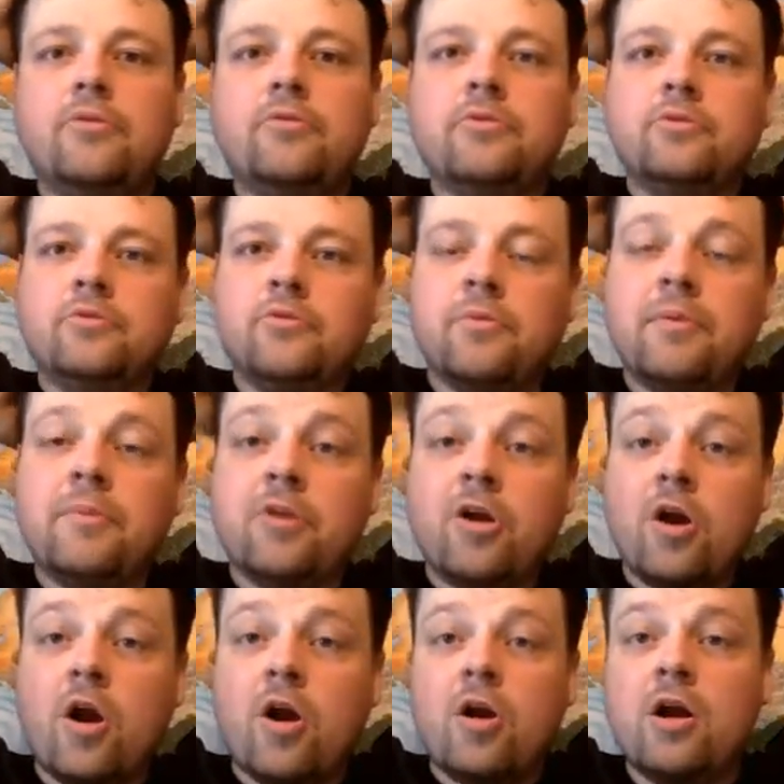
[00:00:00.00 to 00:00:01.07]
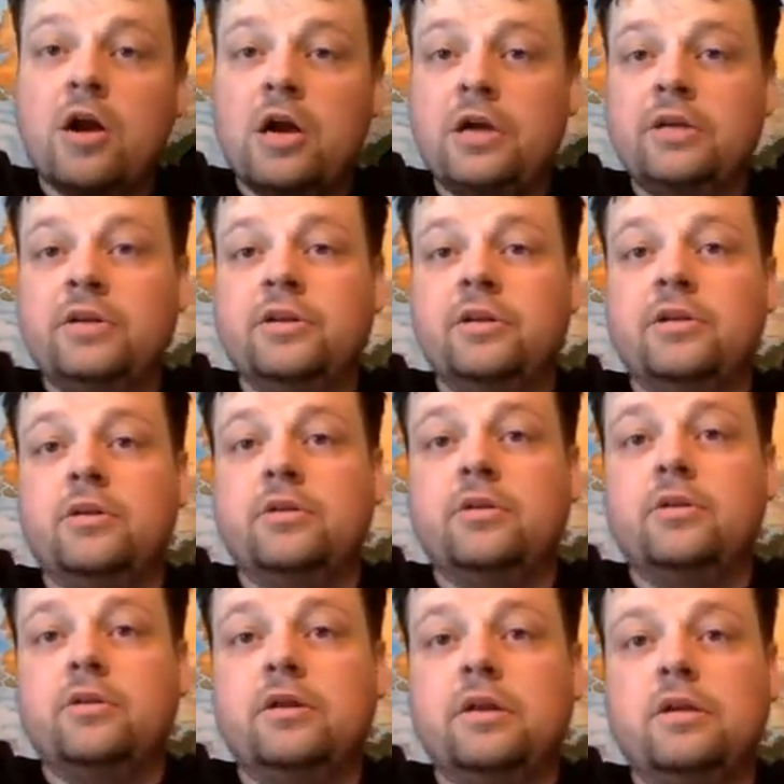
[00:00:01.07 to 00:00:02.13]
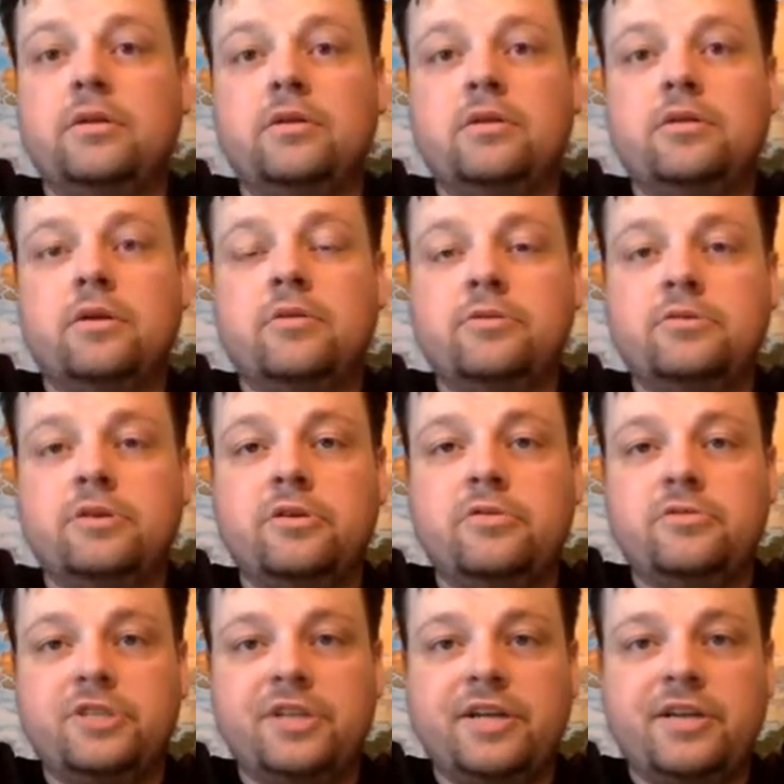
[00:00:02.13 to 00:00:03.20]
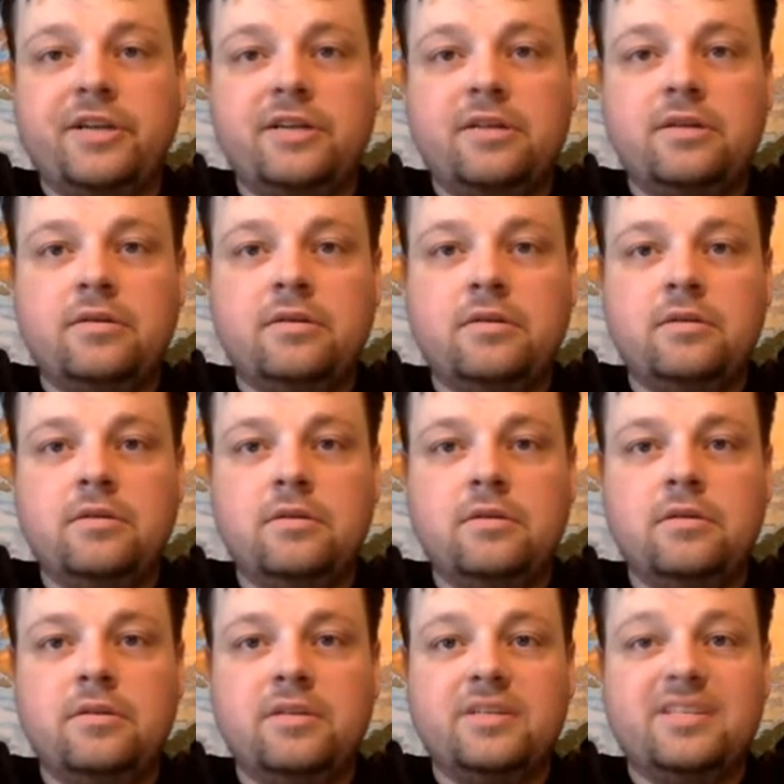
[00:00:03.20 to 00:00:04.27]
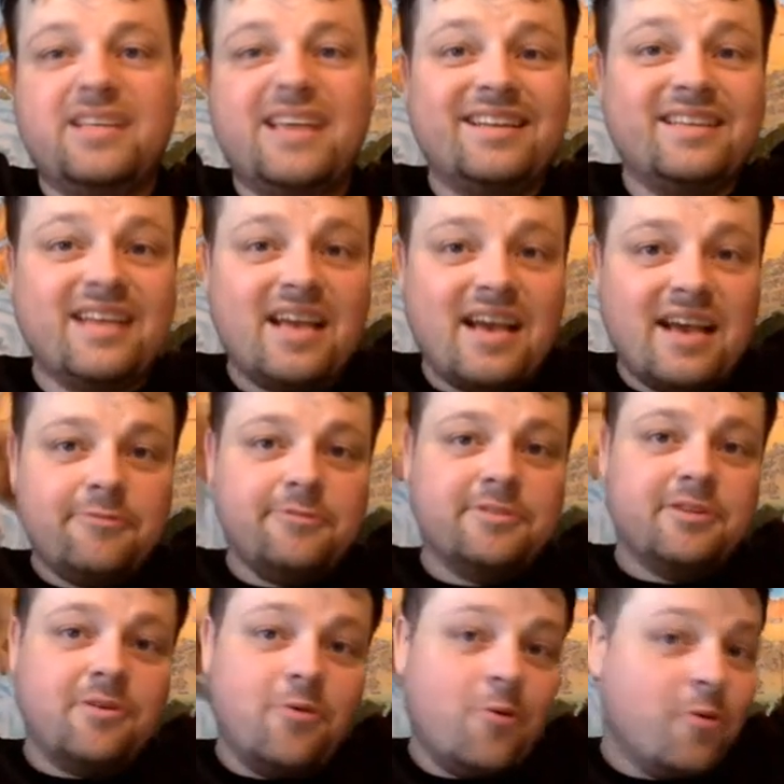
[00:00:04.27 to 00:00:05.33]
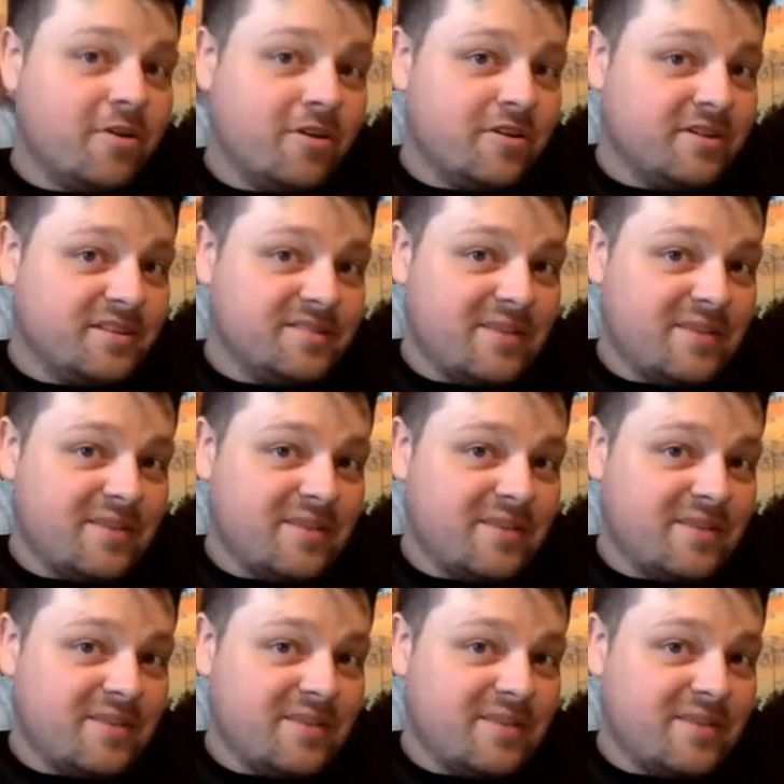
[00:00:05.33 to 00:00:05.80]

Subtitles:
Remember Gaara on Naruto, Shannon? The sand guy with the gourd on his back?